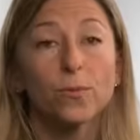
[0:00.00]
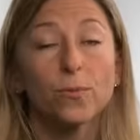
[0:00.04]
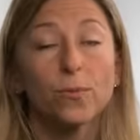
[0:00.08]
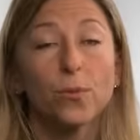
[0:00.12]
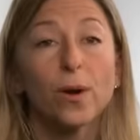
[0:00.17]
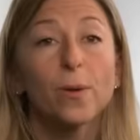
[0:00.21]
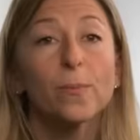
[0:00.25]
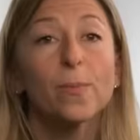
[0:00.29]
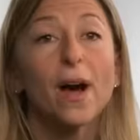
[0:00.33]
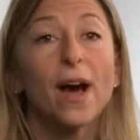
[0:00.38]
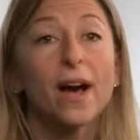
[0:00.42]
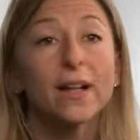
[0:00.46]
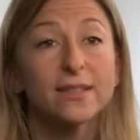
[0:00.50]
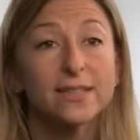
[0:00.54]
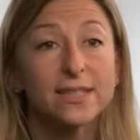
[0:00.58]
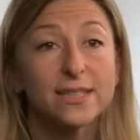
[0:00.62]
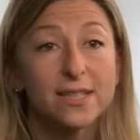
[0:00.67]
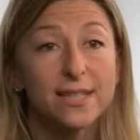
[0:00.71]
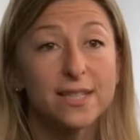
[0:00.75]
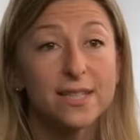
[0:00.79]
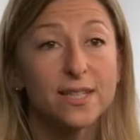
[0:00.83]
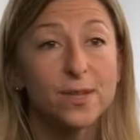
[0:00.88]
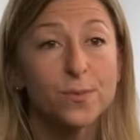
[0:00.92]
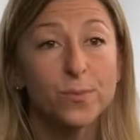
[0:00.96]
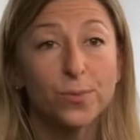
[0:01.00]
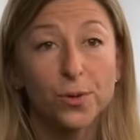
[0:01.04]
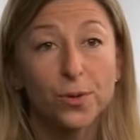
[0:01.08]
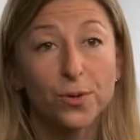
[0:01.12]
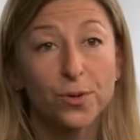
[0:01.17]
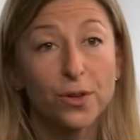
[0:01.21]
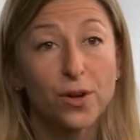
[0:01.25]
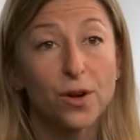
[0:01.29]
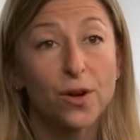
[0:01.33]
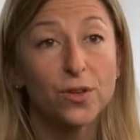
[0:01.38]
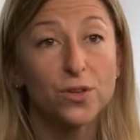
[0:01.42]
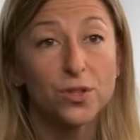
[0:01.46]
Where policies and
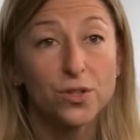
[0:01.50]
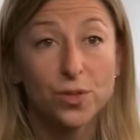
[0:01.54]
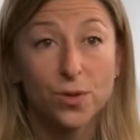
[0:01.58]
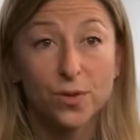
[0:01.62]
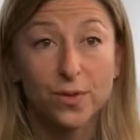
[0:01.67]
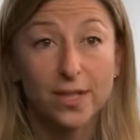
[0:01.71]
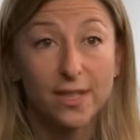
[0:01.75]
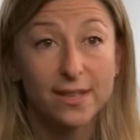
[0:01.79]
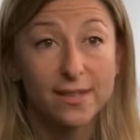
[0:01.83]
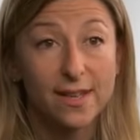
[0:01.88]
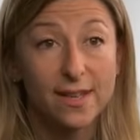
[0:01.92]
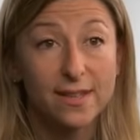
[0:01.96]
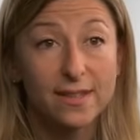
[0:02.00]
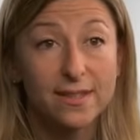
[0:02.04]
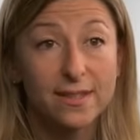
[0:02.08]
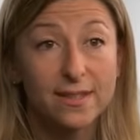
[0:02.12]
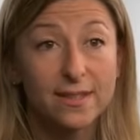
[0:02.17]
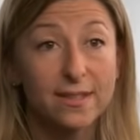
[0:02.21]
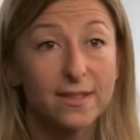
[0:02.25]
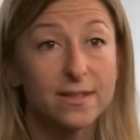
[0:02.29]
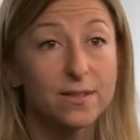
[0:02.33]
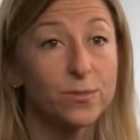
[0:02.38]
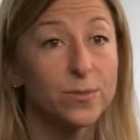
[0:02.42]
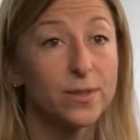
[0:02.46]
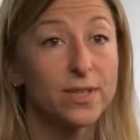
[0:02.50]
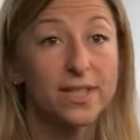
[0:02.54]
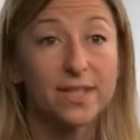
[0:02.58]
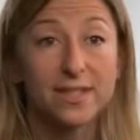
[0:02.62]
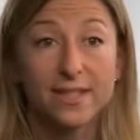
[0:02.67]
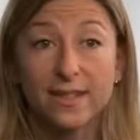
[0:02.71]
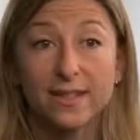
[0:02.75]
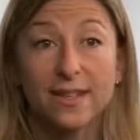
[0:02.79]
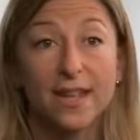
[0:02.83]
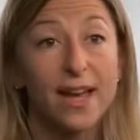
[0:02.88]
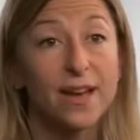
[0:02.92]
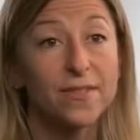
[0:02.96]
protocols don't exist, we
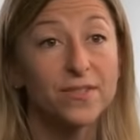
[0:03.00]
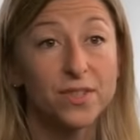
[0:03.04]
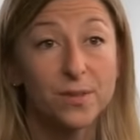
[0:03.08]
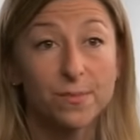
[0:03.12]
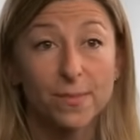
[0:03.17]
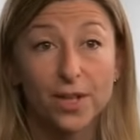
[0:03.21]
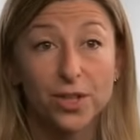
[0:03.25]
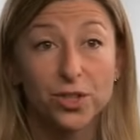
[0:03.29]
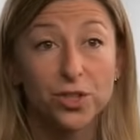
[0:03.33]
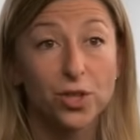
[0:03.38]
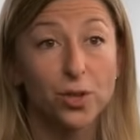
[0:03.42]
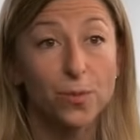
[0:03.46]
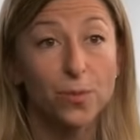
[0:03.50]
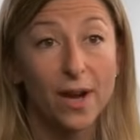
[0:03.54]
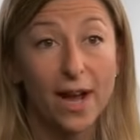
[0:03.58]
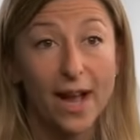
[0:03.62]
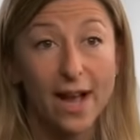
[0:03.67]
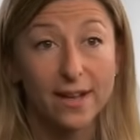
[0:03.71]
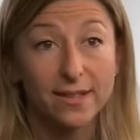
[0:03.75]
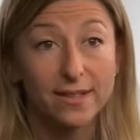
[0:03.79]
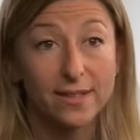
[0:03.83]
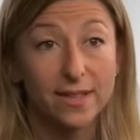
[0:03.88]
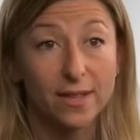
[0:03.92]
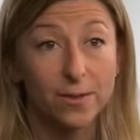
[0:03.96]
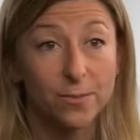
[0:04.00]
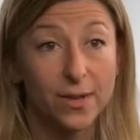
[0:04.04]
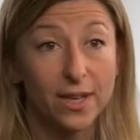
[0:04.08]
still have to make sure we're acting.